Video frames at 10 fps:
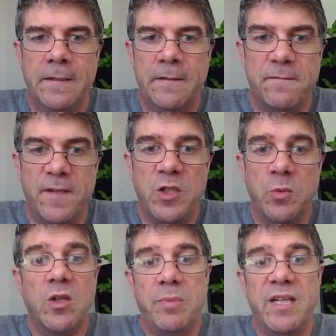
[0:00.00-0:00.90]
failure
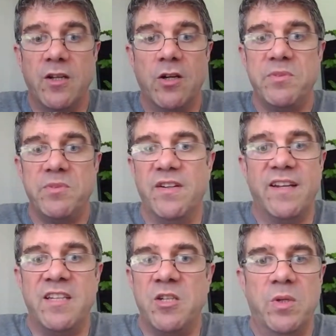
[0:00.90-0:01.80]
will be an option,
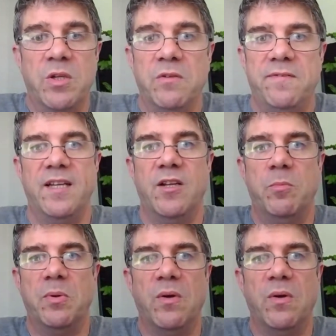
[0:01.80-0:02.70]
and you will fail,
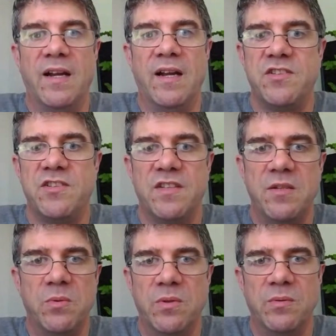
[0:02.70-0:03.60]
but actually
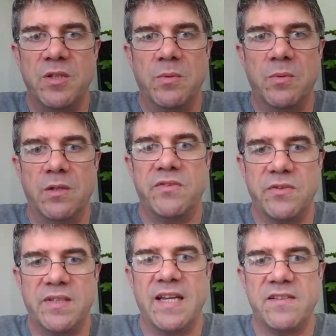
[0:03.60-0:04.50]
you will you will
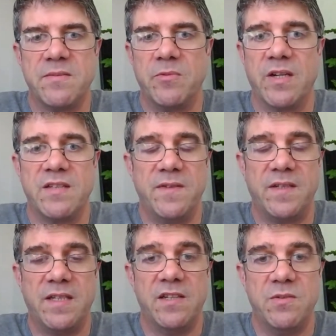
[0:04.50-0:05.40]
also get some
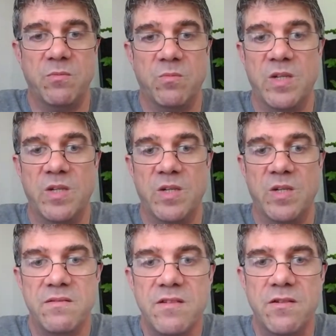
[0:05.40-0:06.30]
gratification when you
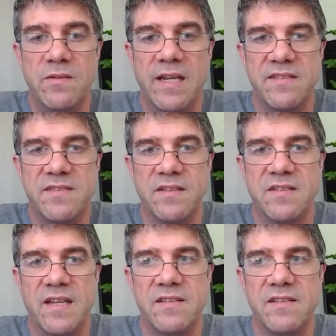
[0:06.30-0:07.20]
you do get
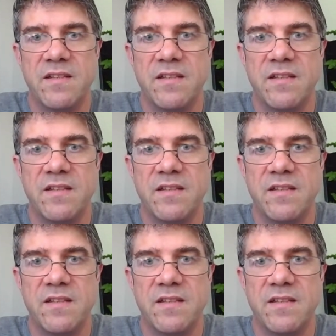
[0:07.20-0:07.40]
success.